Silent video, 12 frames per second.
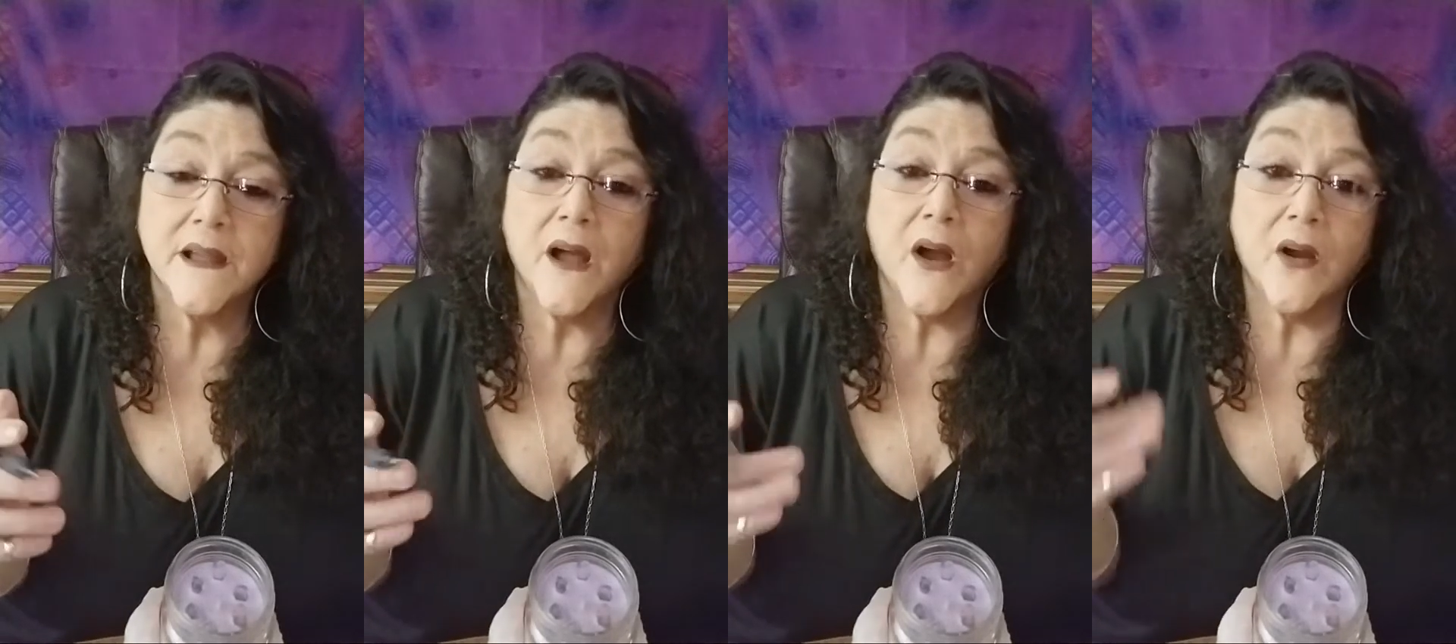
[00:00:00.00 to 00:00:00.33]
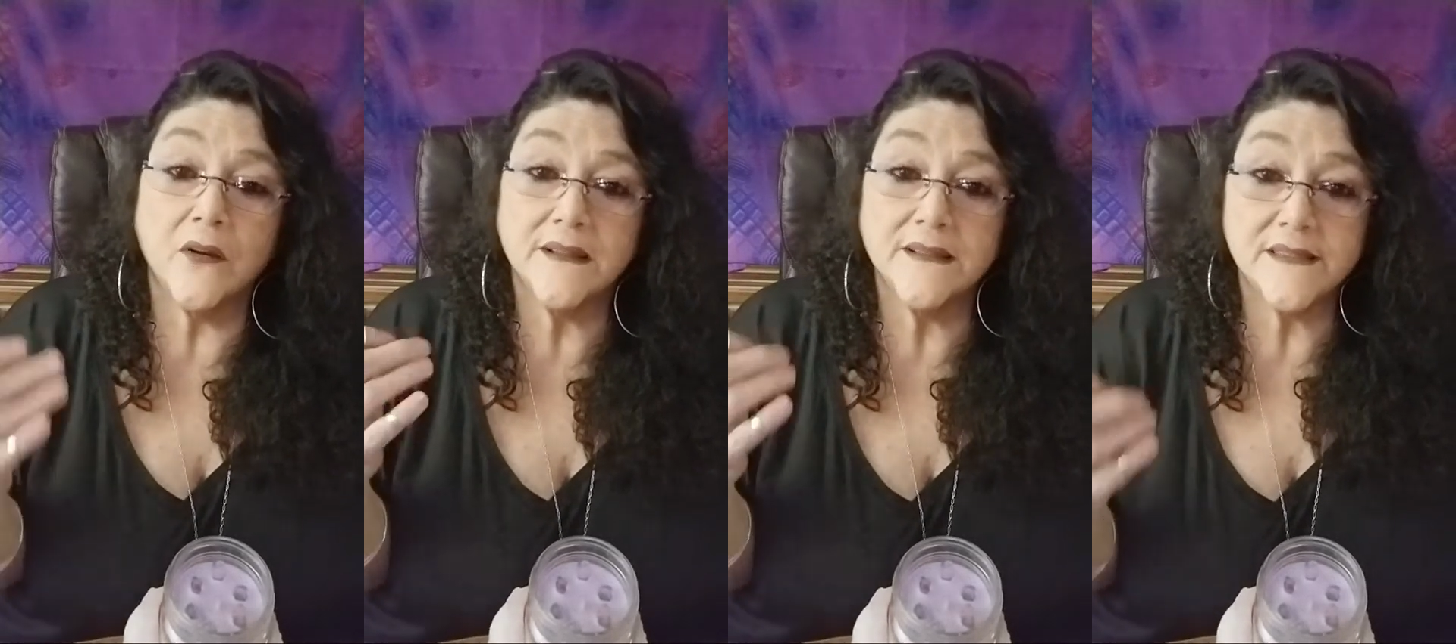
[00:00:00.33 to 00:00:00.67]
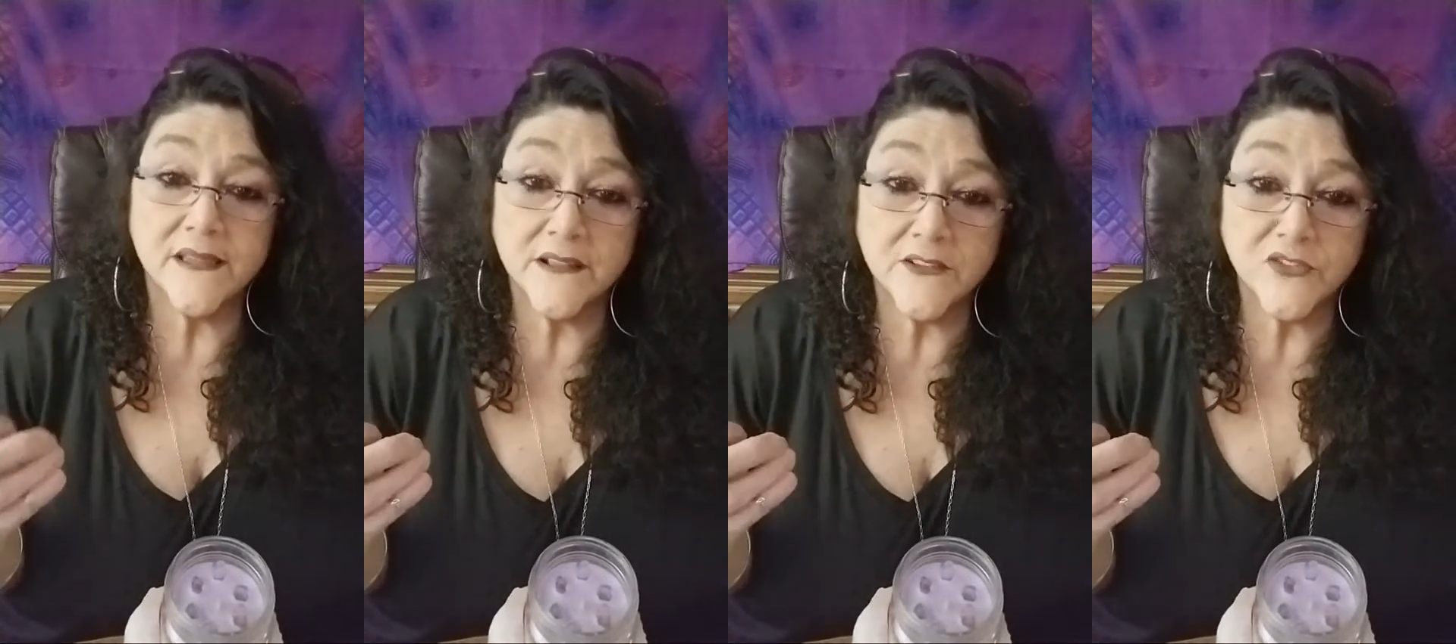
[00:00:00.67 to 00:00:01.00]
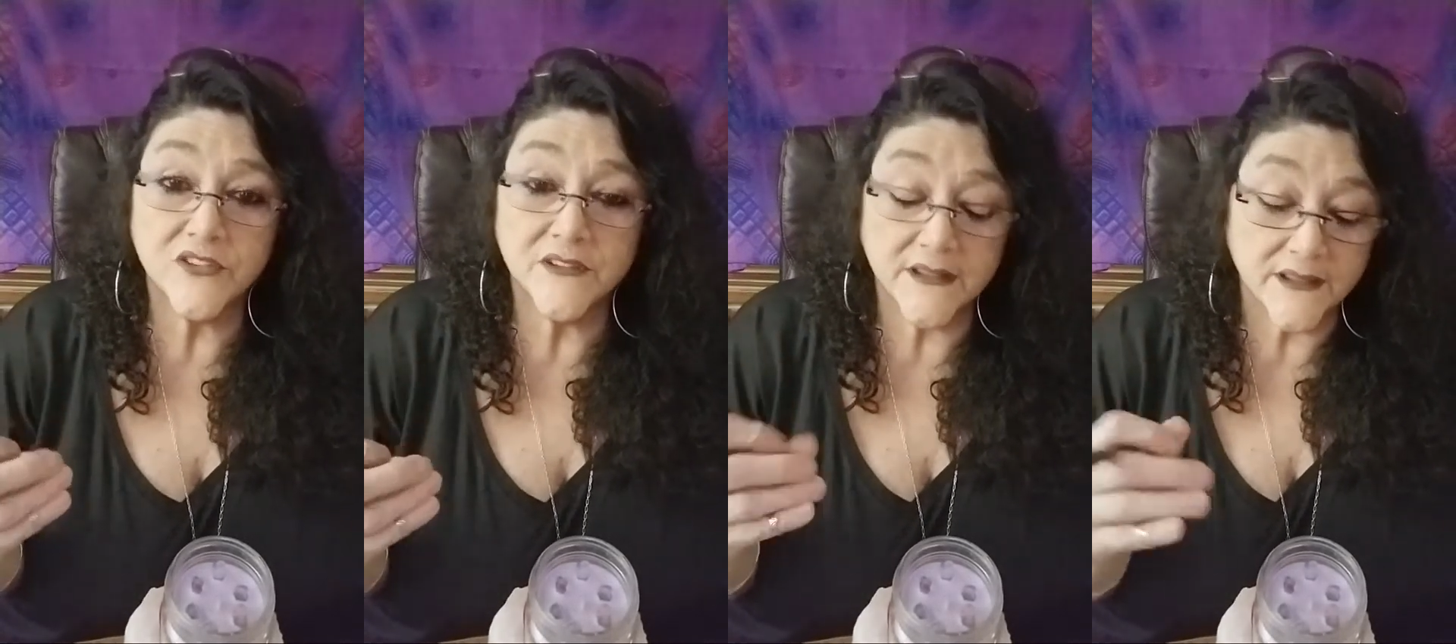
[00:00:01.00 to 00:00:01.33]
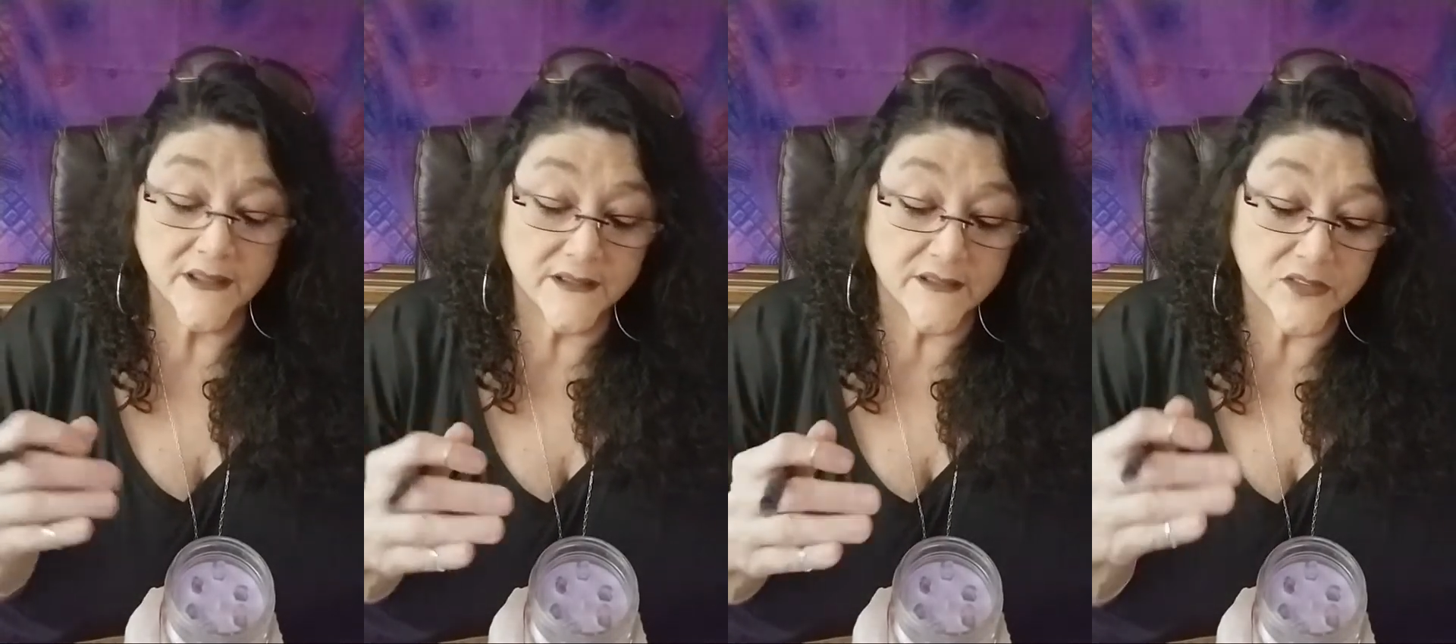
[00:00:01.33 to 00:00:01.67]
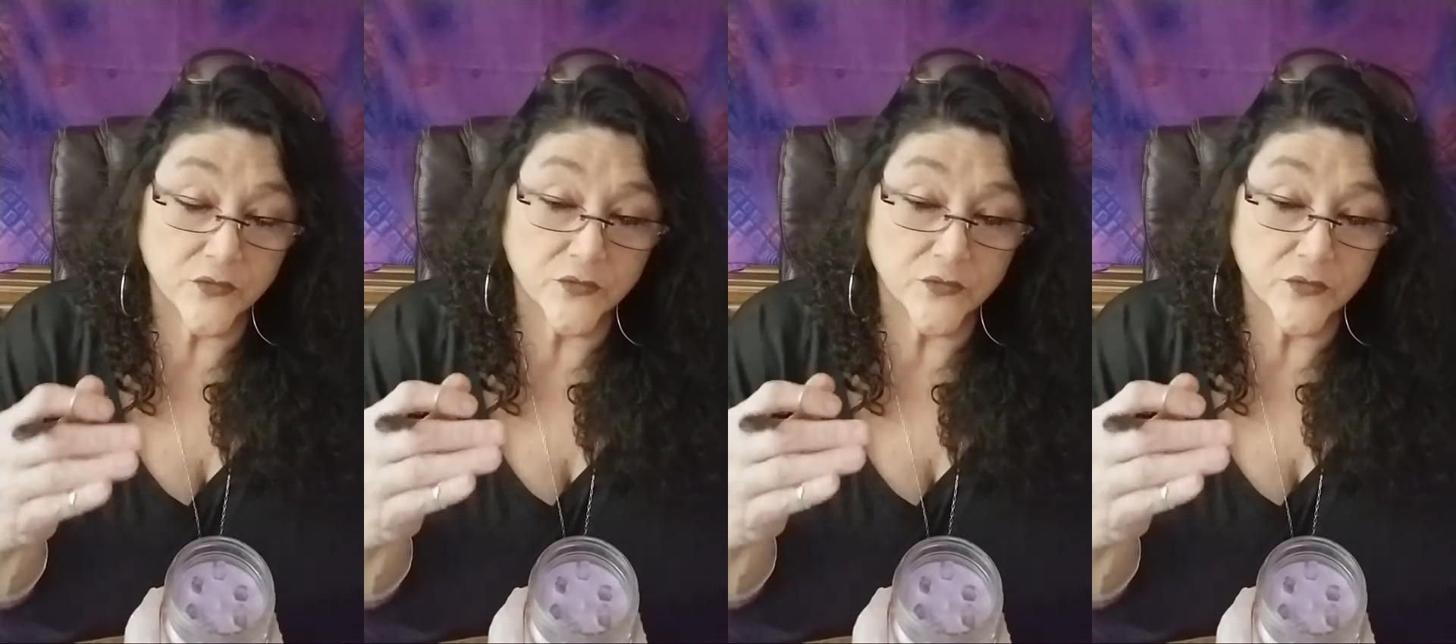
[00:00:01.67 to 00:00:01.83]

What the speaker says: our intention is